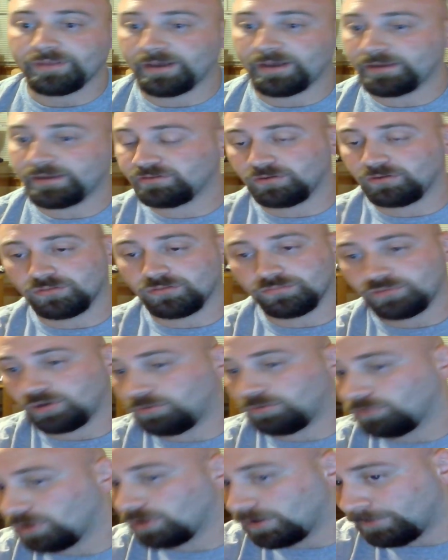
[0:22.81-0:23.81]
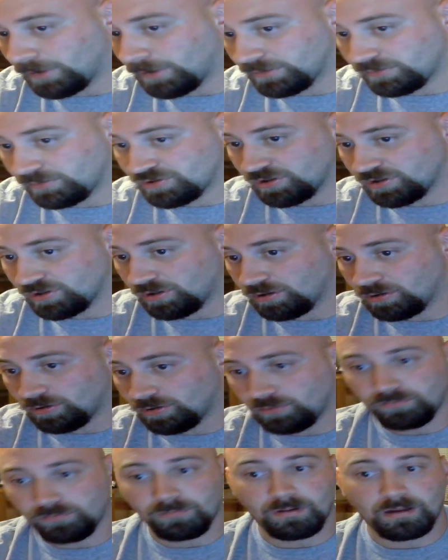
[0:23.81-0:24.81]
I told him, don't worry about the
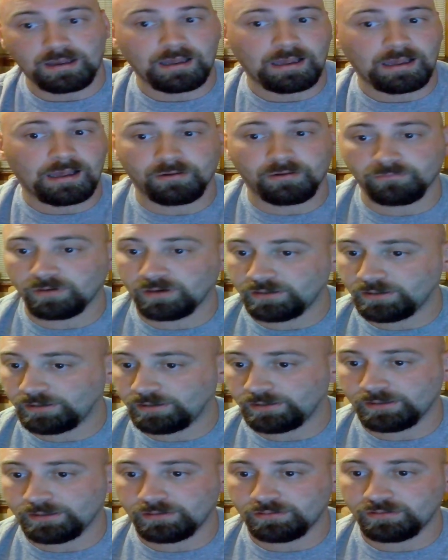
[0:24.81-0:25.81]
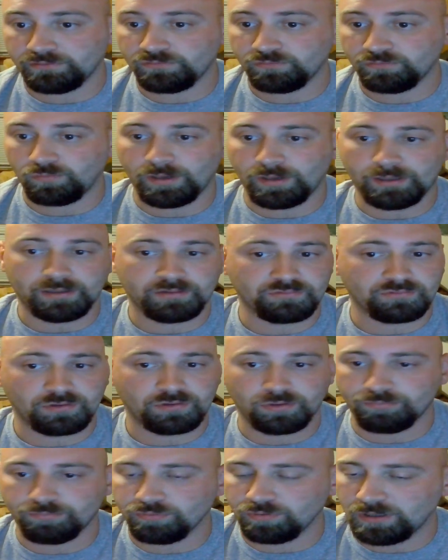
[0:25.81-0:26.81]
show. I'll run it again this week. It's
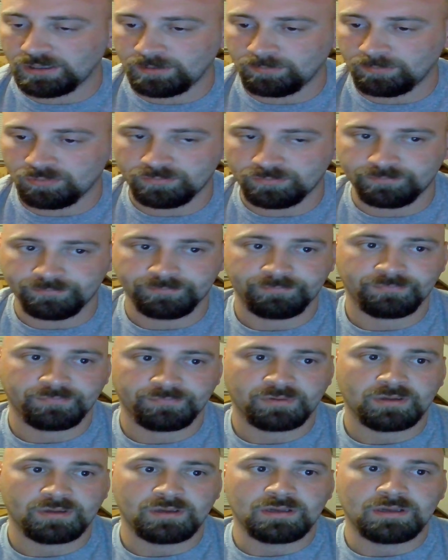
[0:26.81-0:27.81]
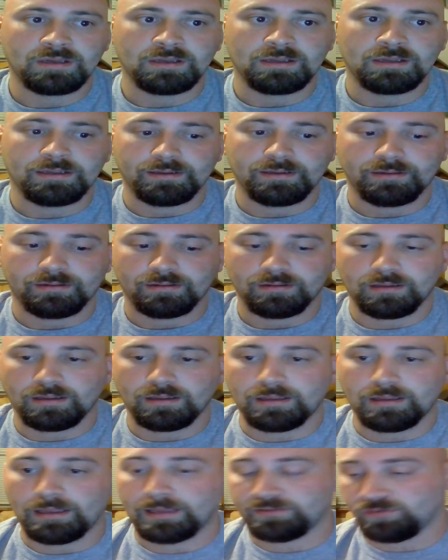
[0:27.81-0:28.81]
no problem.
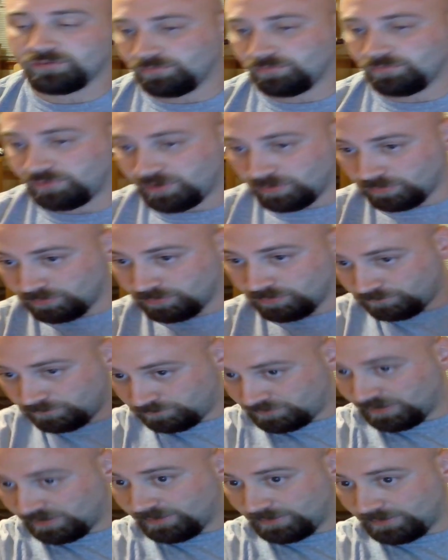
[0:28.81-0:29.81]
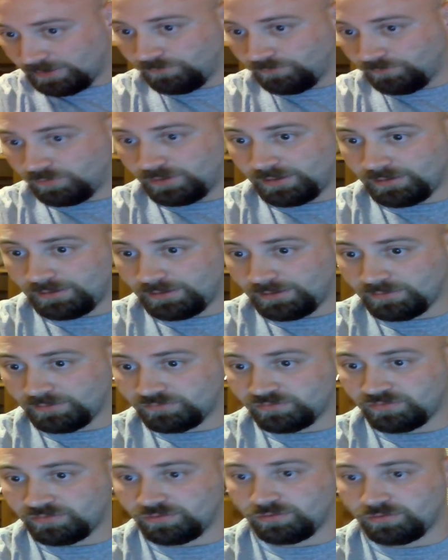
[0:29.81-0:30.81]
I told him take care of what he
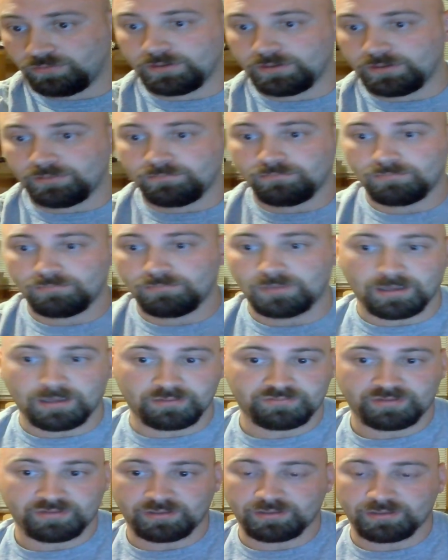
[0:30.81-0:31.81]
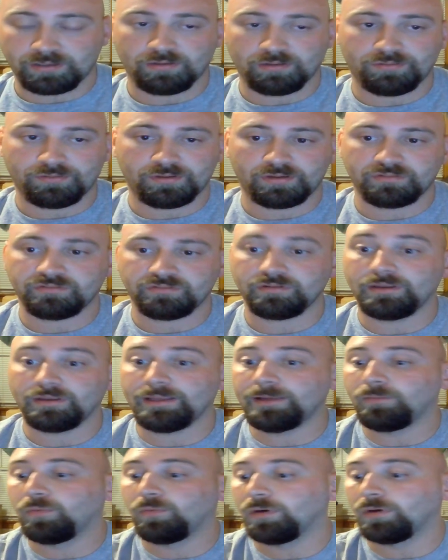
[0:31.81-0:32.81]
needs to, and I'll take care of this.
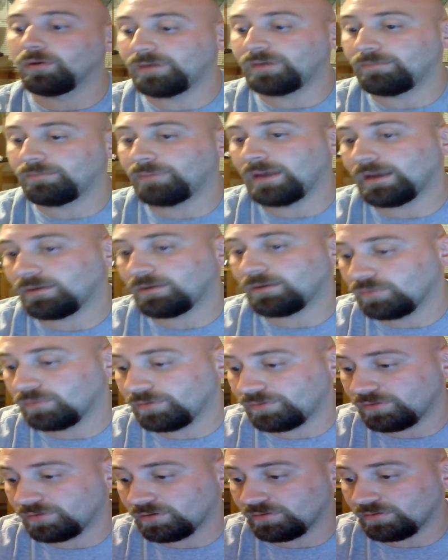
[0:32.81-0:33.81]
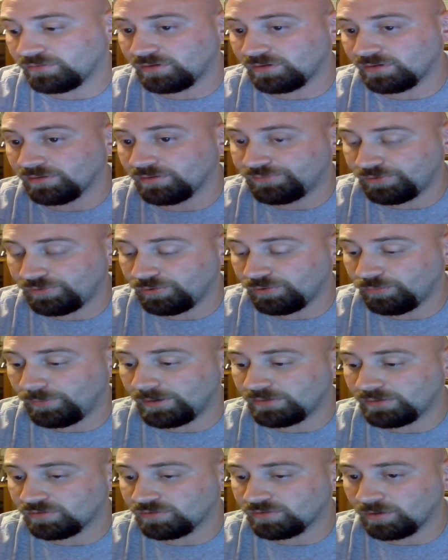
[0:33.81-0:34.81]
He will be back with us in 2
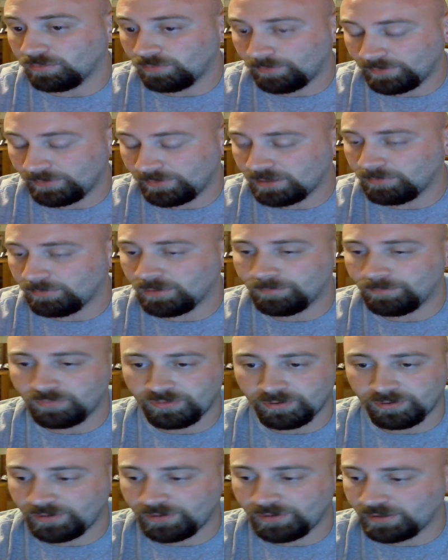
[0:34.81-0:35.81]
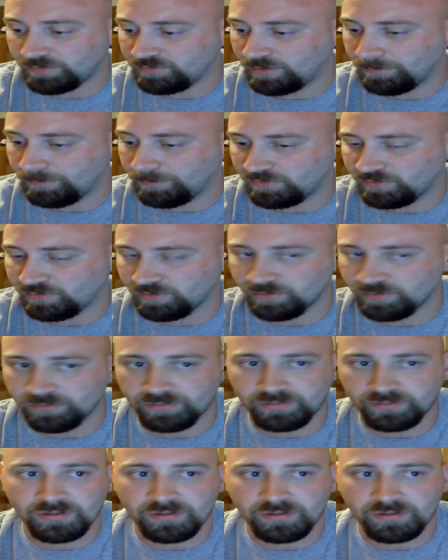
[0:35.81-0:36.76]
weeks, though, when we come up with our next episode.